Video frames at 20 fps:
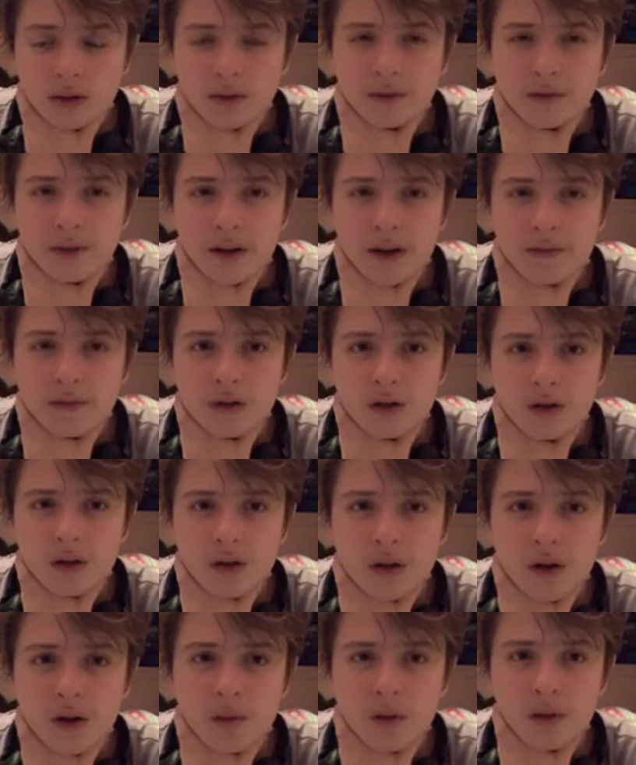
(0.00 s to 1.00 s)
5 years
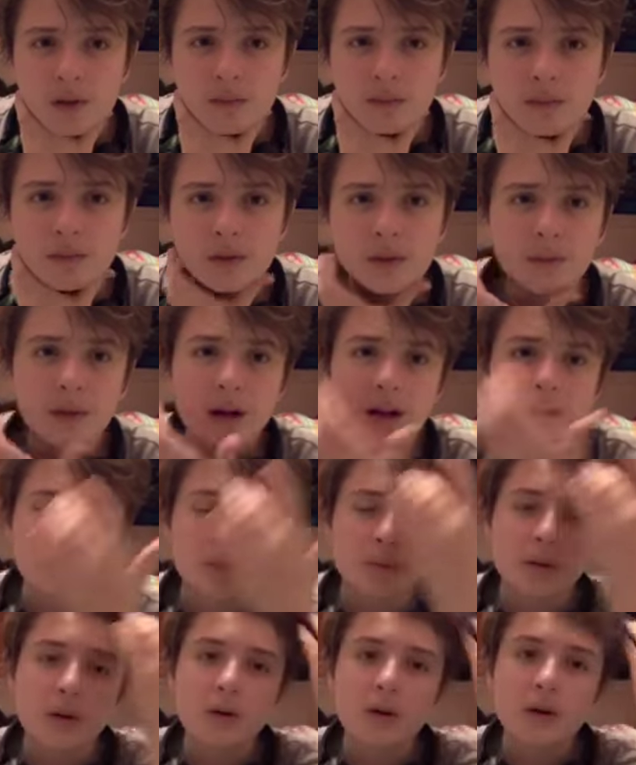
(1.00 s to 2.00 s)
ago when the My
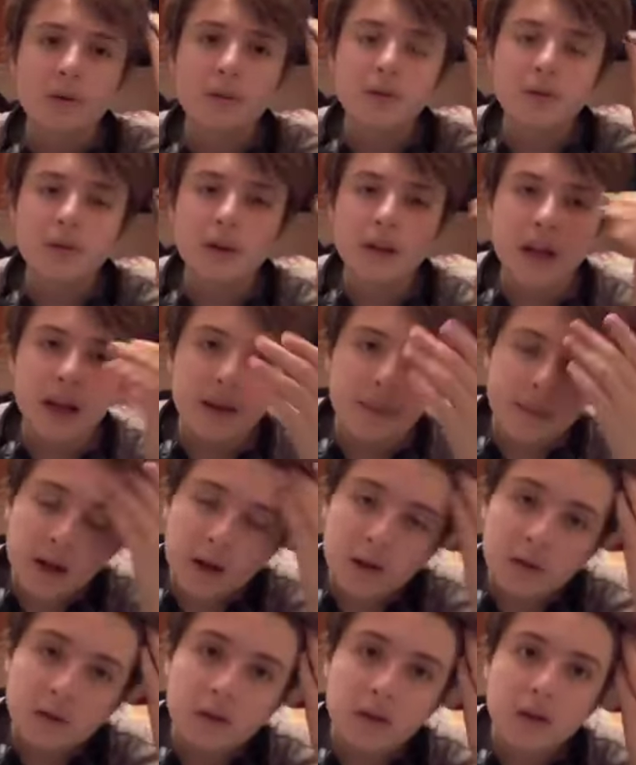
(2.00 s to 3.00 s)
Little Pony movie came
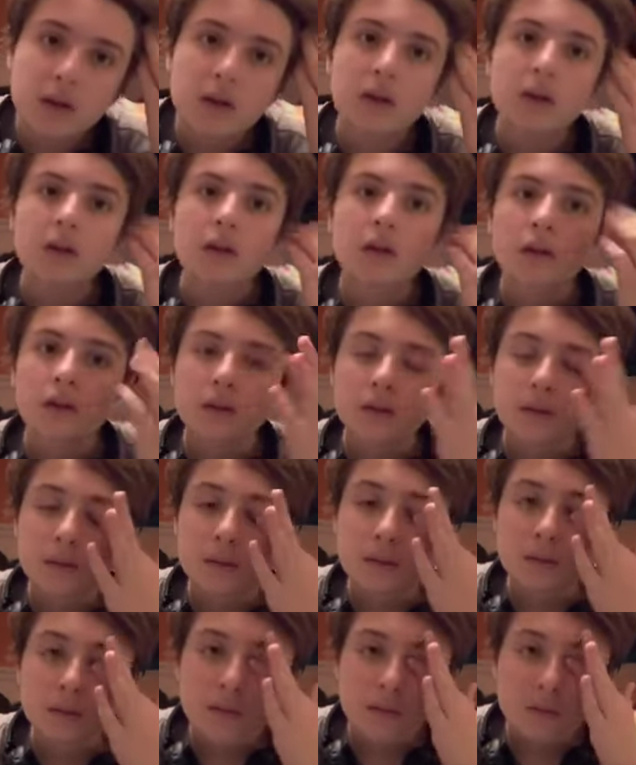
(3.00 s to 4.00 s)
out.
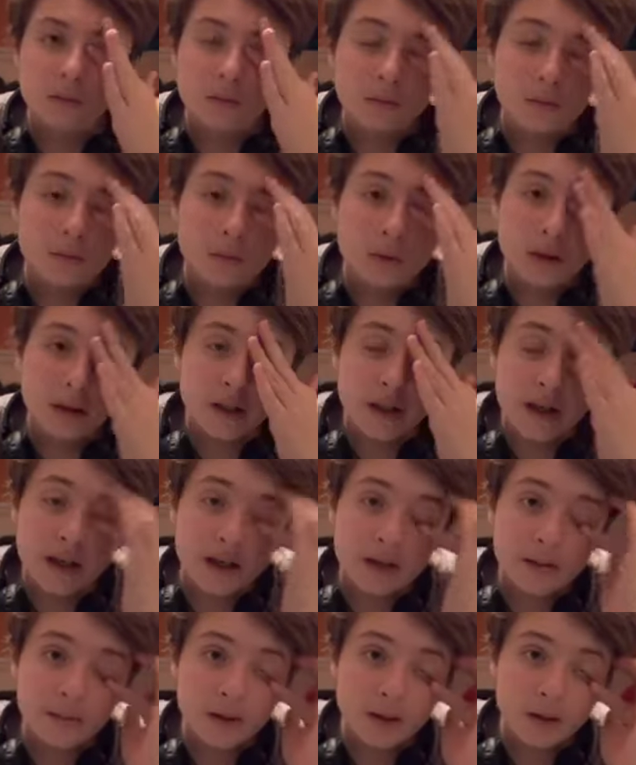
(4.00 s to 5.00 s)
When did that
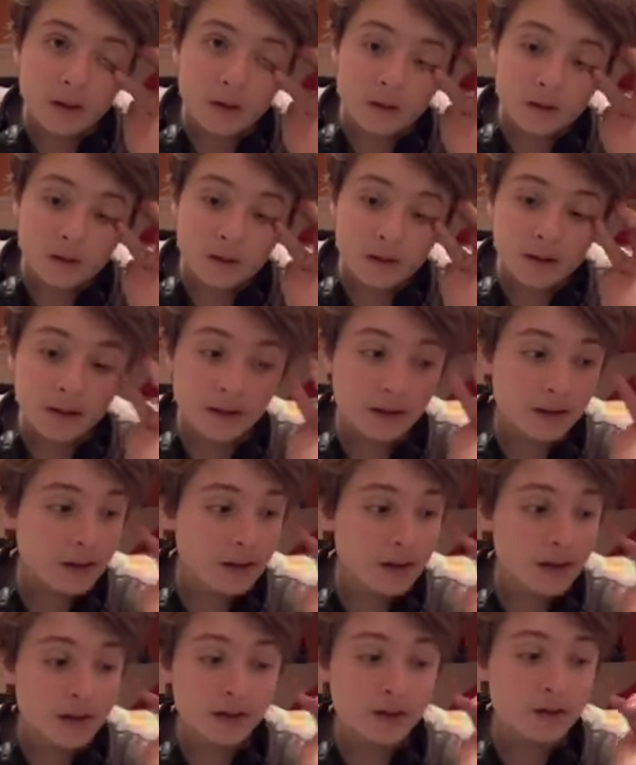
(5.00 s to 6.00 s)
come out? I
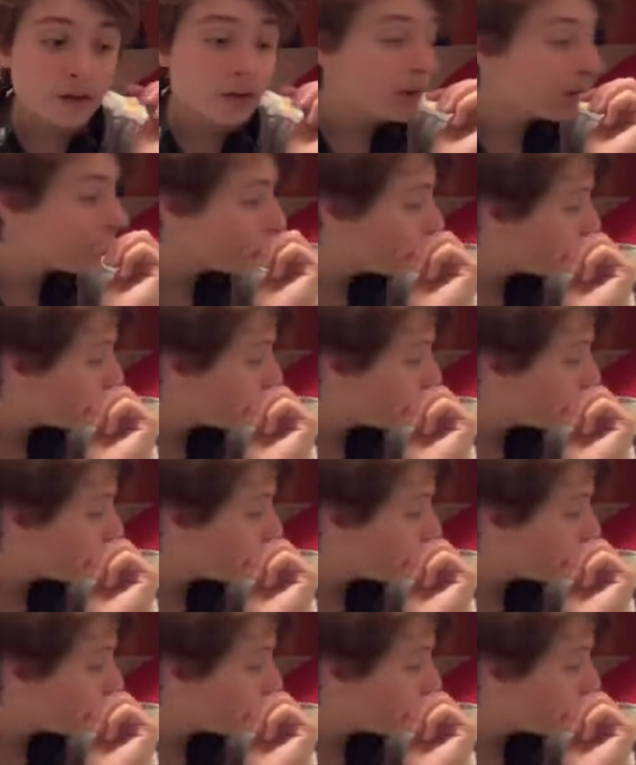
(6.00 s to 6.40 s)
gotta Google